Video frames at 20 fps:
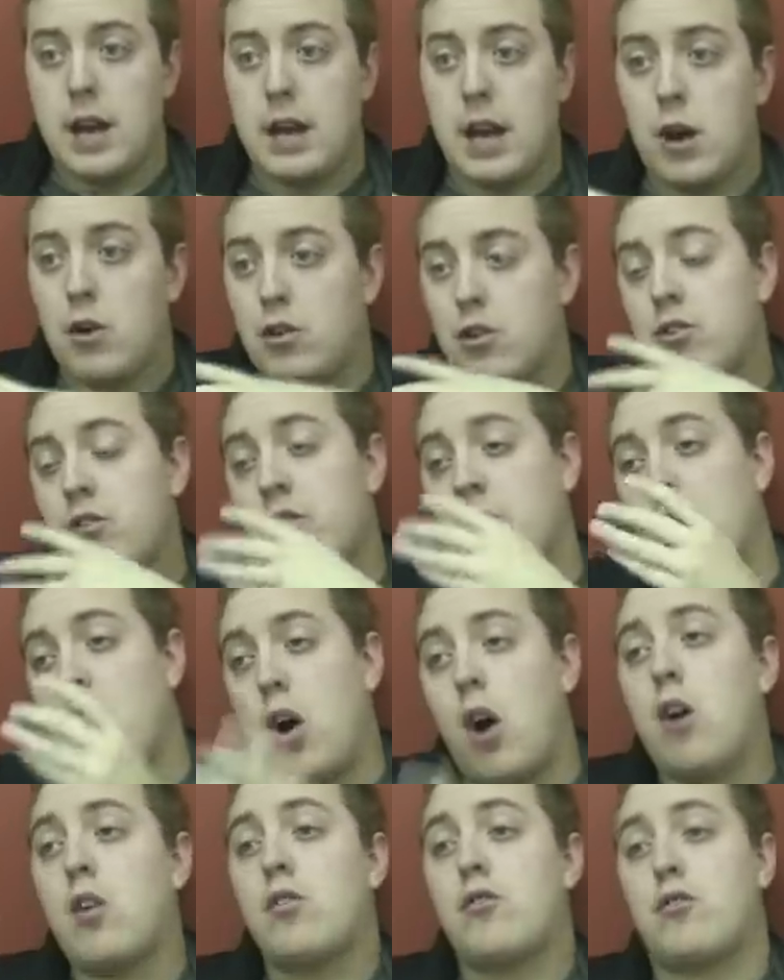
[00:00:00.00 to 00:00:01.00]
Characters
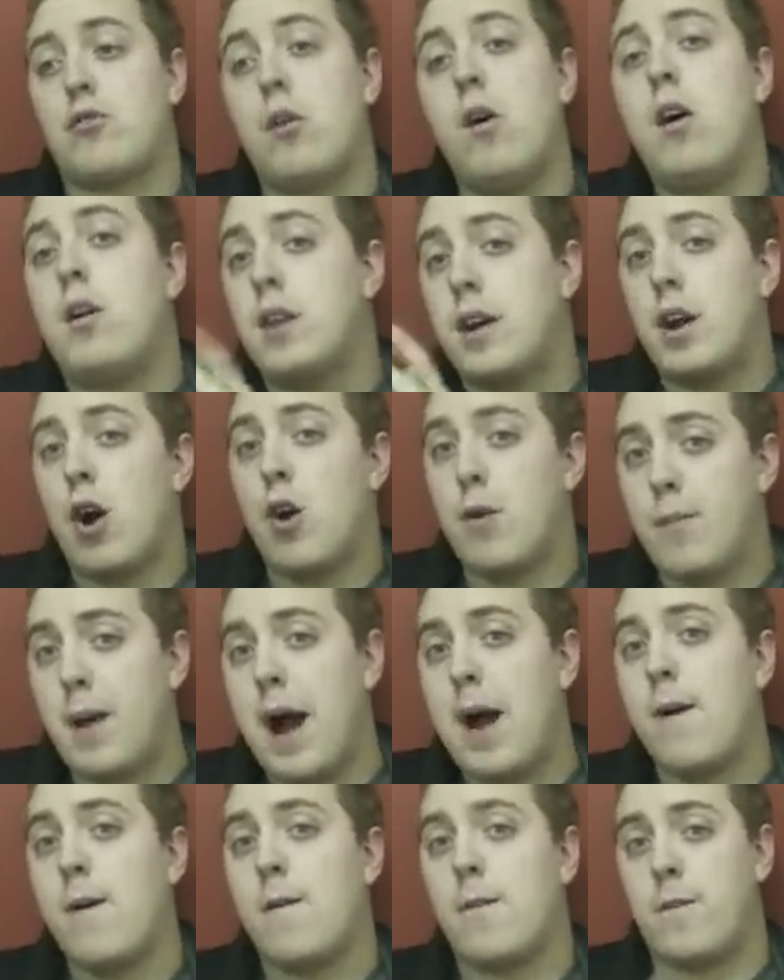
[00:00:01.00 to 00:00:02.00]
that are strong and are
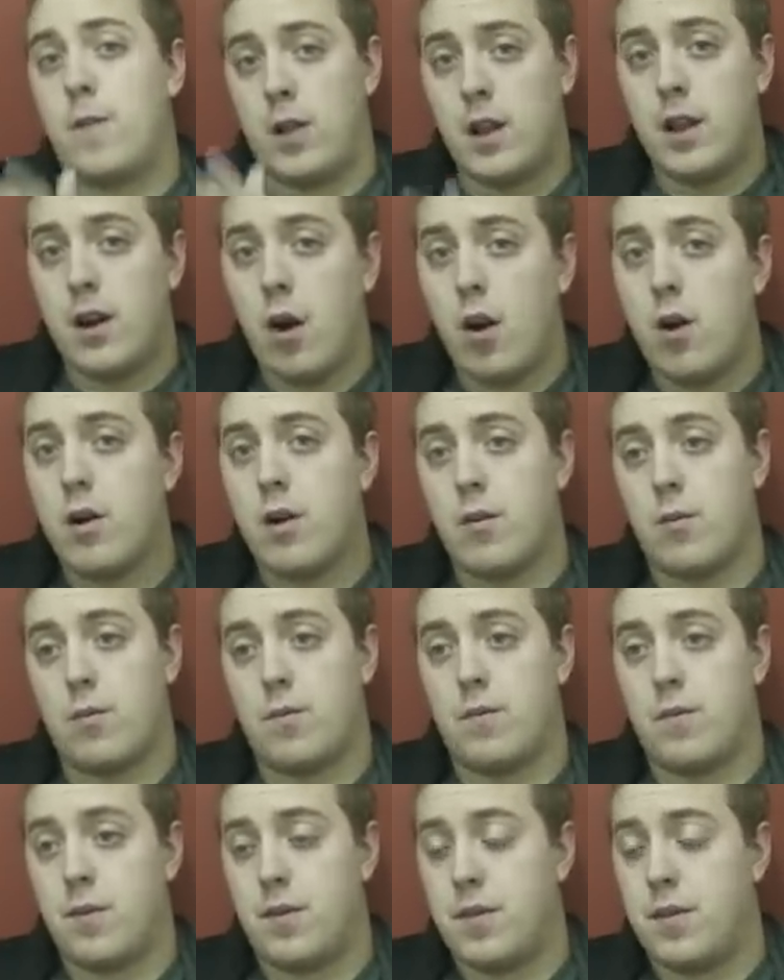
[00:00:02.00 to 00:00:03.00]
powerful and are
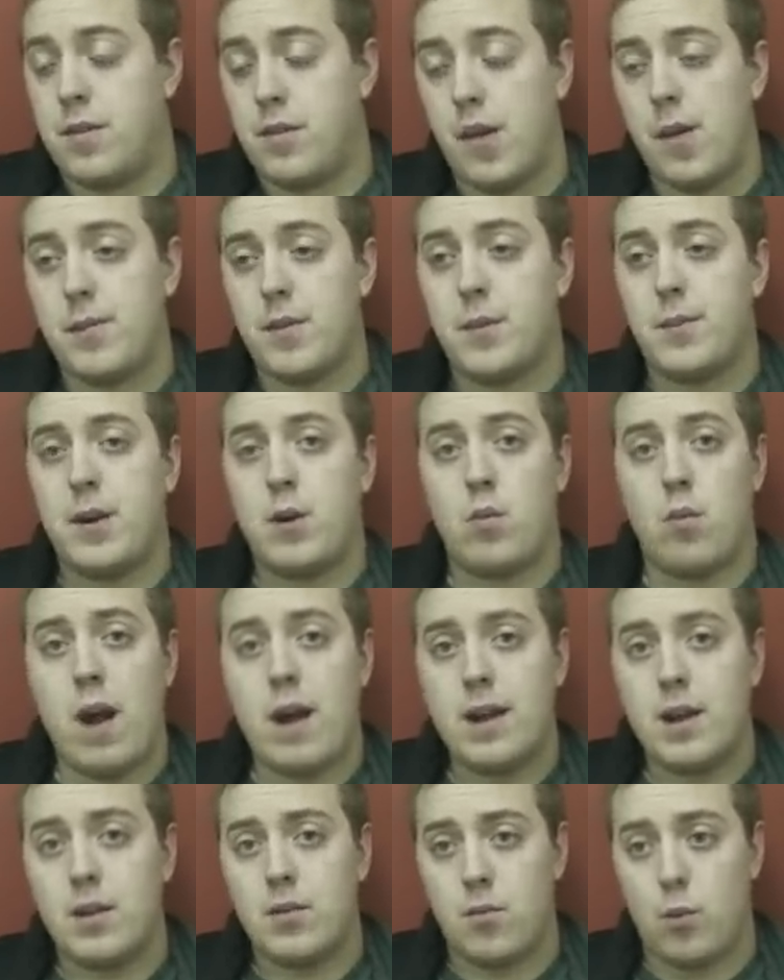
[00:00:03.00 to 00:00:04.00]
something to be
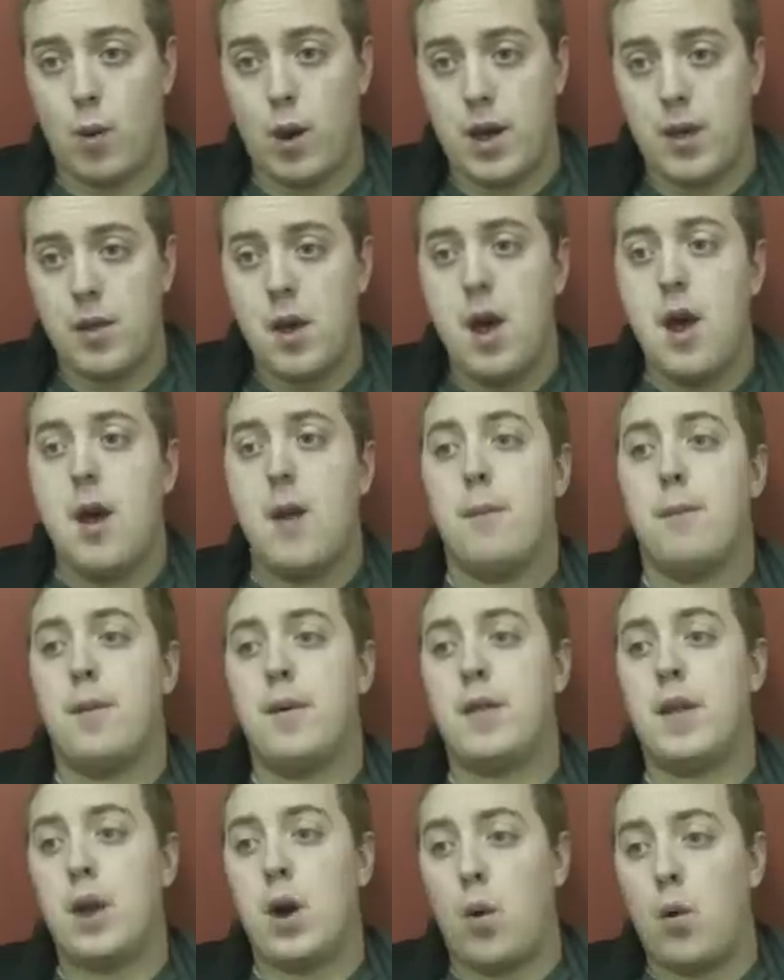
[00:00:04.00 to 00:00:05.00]
reckoned with,
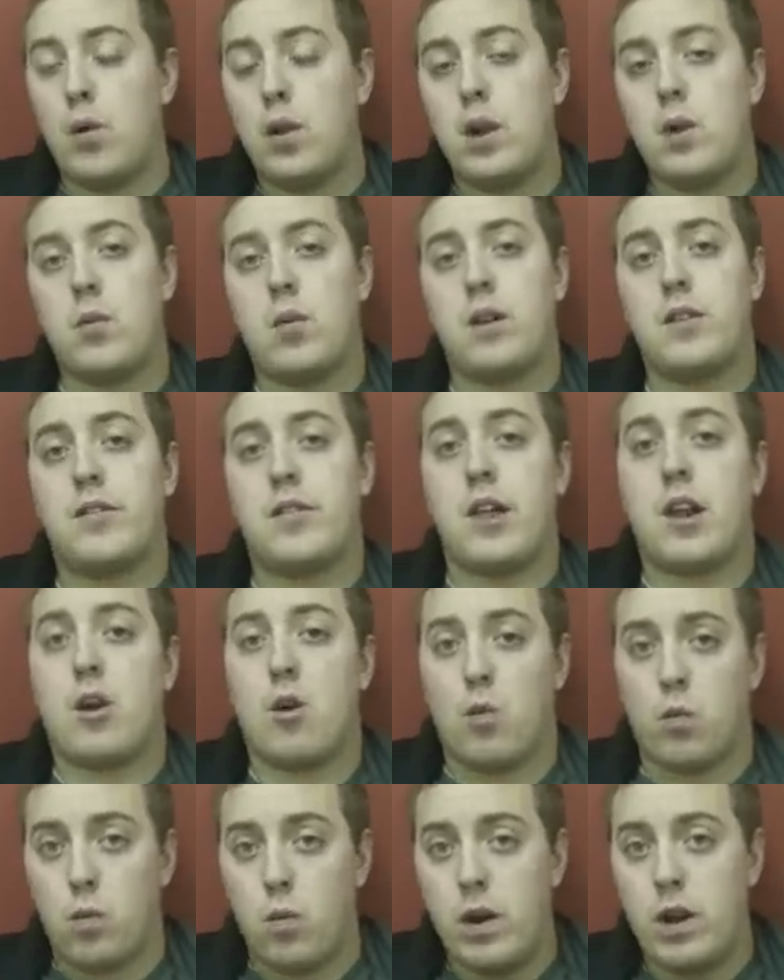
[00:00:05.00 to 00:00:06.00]
but the only ones that
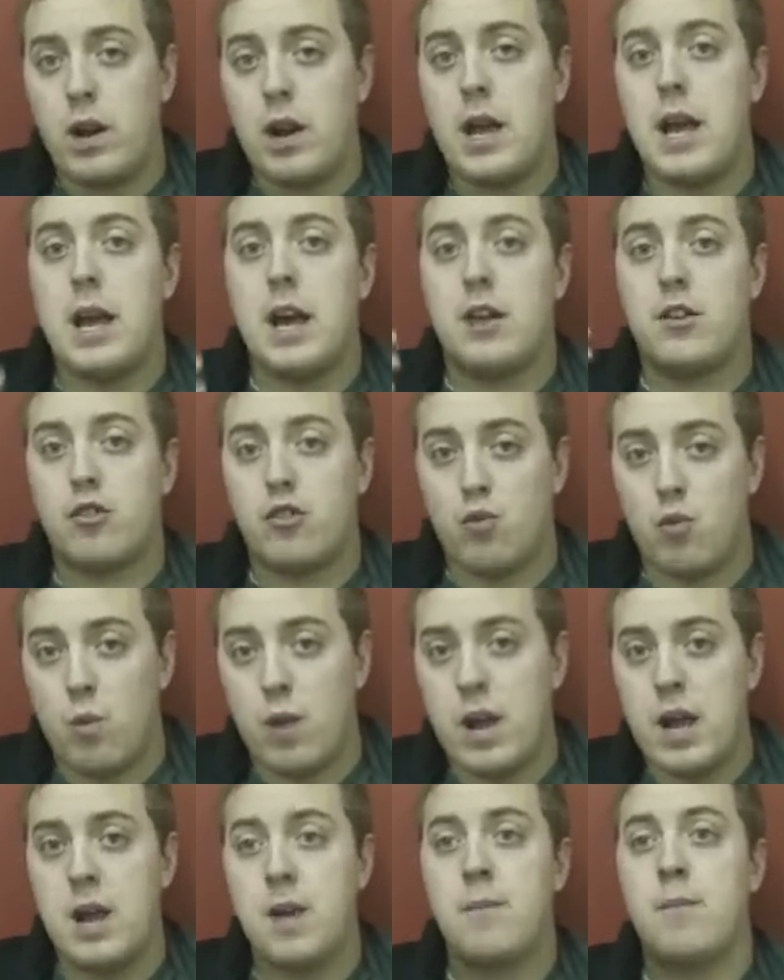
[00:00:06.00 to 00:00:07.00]
are really
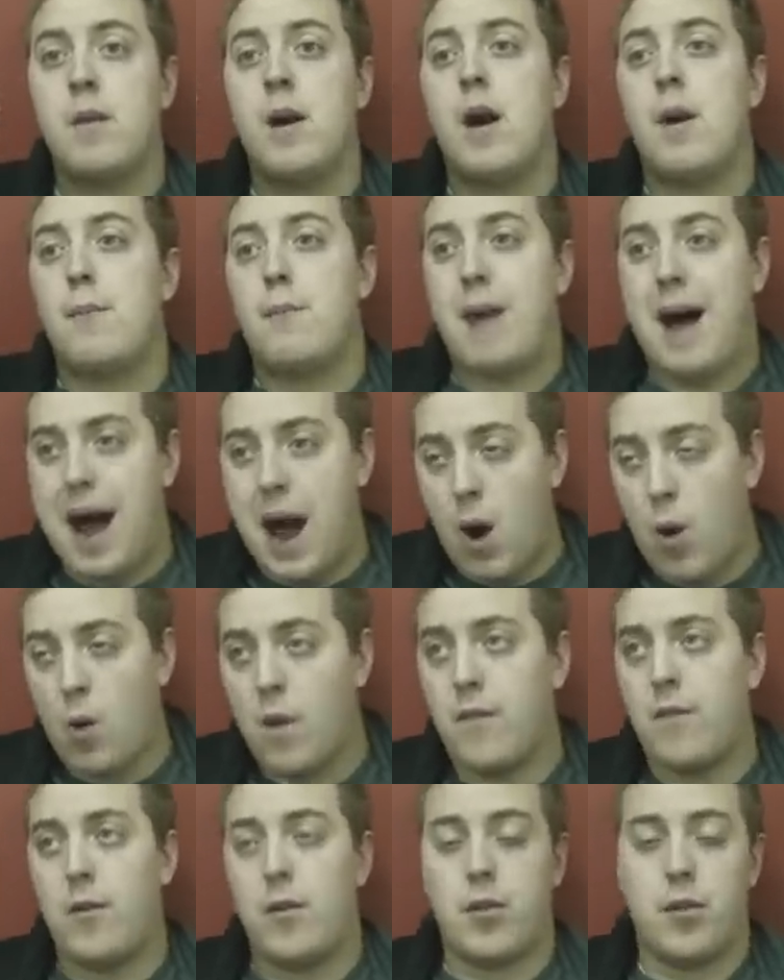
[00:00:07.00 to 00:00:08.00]
extreme
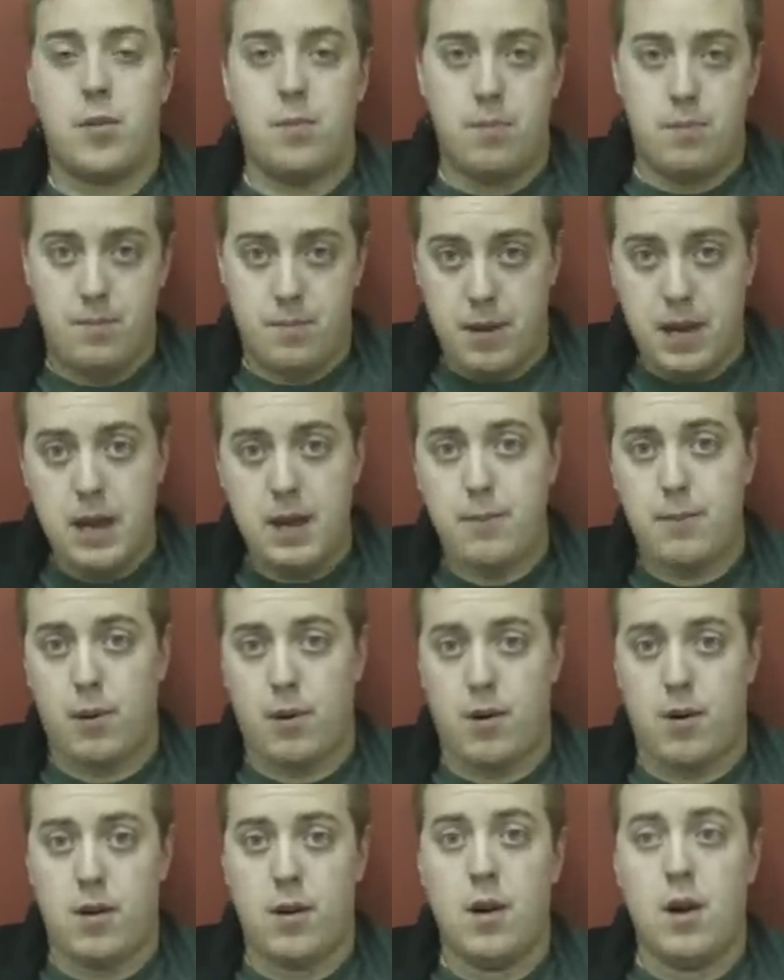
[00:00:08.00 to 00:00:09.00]
powerful
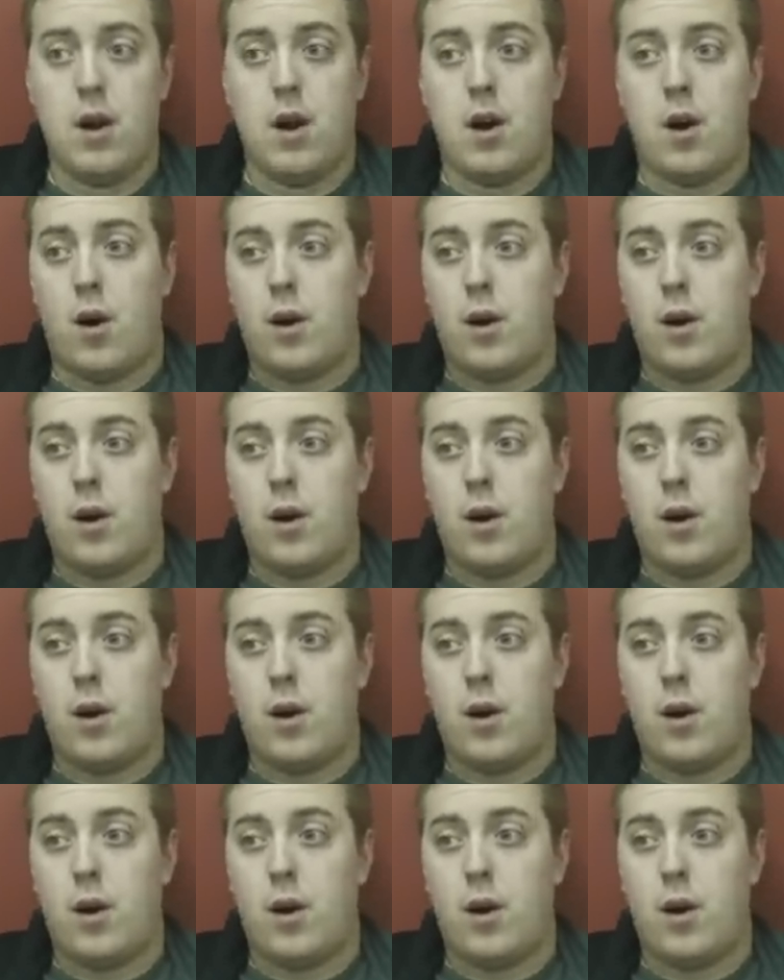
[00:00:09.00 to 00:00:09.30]
people